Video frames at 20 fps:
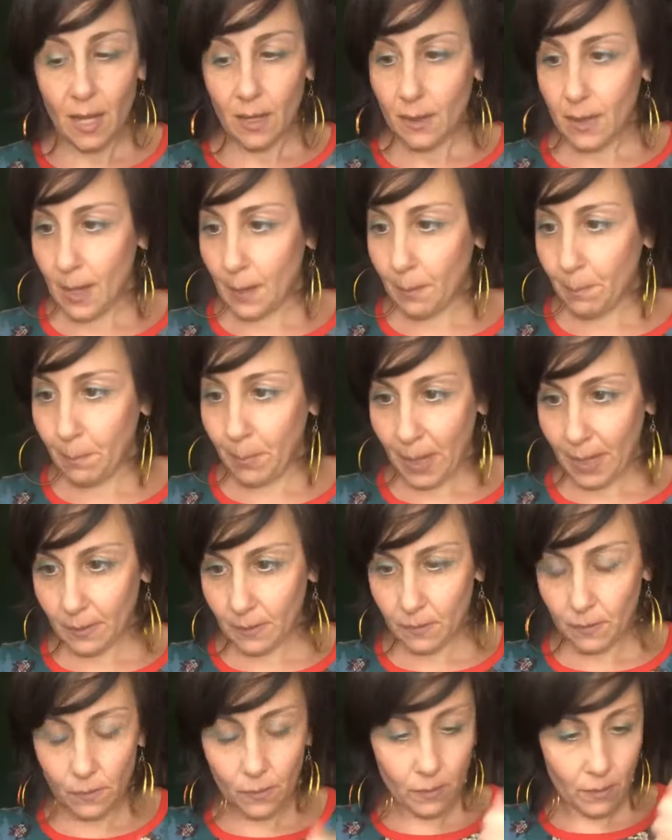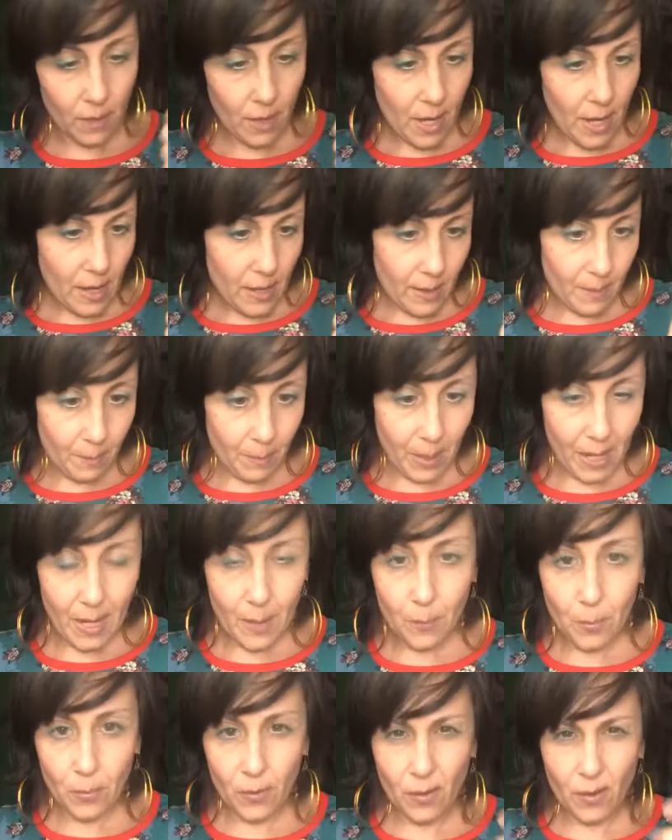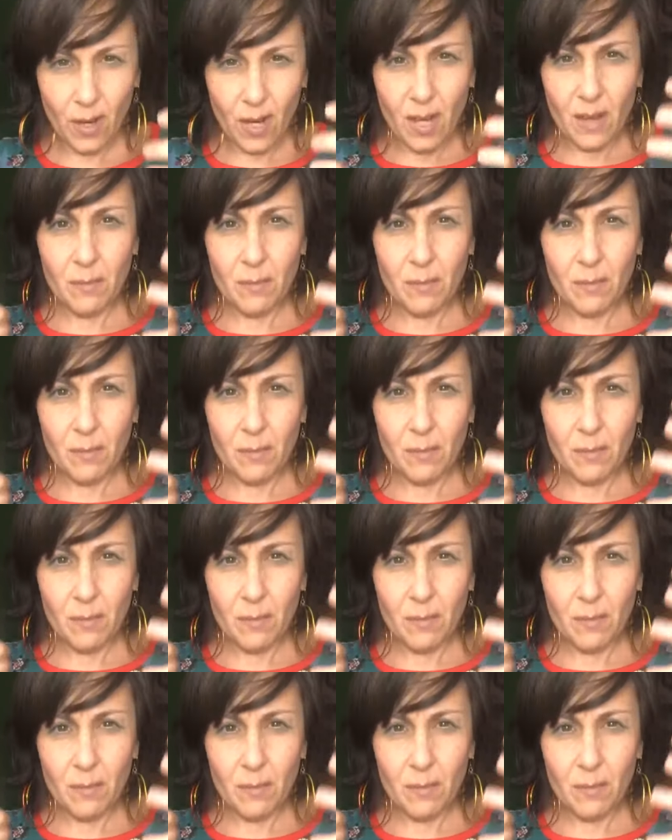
that pencil and paper